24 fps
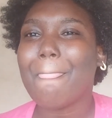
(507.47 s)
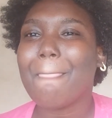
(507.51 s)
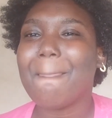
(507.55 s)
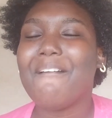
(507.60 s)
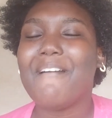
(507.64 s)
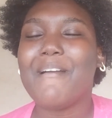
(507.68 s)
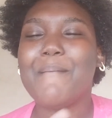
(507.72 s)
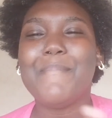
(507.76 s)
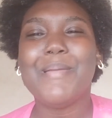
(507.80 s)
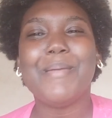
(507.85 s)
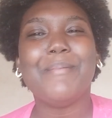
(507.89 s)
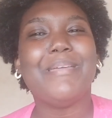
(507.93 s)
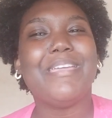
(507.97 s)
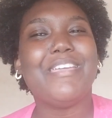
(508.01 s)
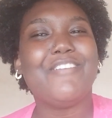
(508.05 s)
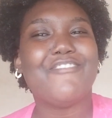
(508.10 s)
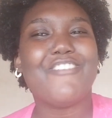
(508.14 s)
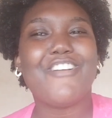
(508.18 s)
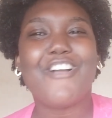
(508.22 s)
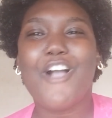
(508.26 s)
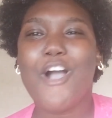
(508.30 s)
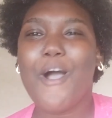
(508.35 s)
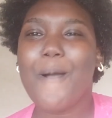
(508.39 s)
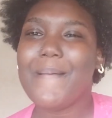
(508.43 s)
Or maybe
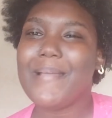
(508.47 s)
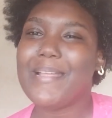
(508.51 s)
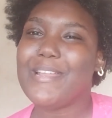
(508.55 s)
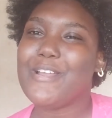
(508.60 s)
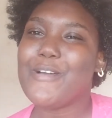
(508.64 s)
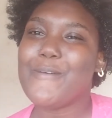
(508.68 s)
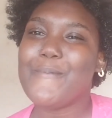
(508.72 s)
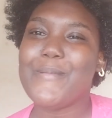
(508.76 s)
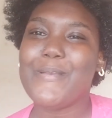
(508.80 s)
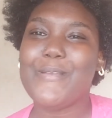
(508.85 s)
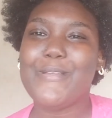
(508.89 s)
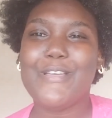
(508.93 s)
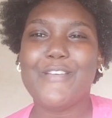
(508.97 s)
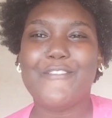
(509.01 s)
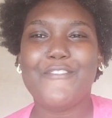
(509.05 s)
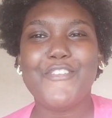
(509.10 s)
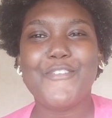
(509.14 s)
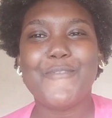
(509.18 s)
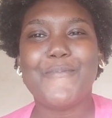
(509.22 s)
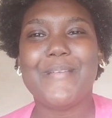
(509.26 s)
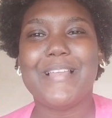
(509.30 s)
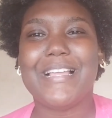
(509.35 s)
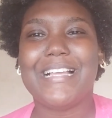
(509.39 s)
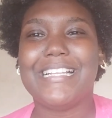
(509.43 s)
even comment down below if you
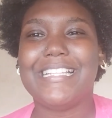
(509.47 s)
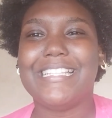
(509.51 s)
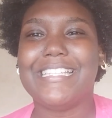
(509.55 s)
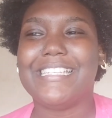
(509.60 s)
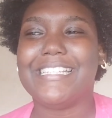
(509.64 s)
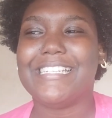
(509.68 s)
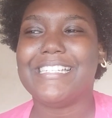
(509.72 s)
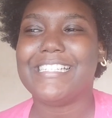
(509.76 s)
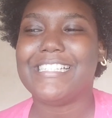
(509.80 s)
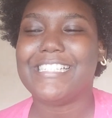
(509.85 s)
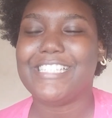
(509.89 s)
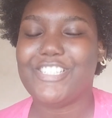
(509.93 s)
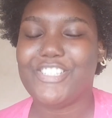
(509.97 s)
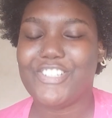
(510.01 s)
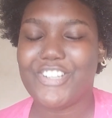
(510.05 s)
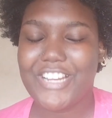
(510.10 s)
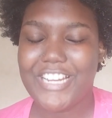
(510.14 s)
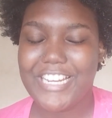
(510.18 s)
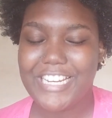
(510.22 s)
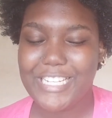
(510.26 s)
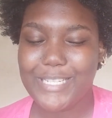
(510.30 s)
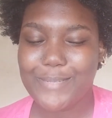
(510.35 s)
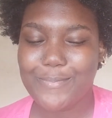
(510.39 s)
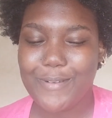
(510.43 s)
plan to try
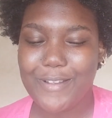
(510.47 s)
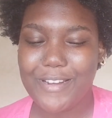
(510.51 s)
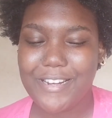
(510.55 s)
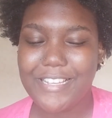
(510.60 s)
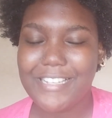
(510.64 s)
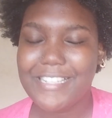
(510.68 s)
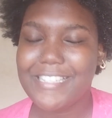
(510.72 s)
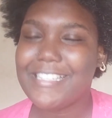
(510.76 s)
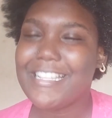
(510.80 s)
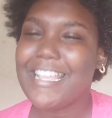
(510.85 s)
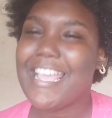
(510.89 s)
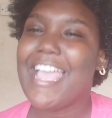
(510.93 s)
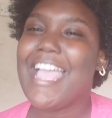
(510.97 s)
these products.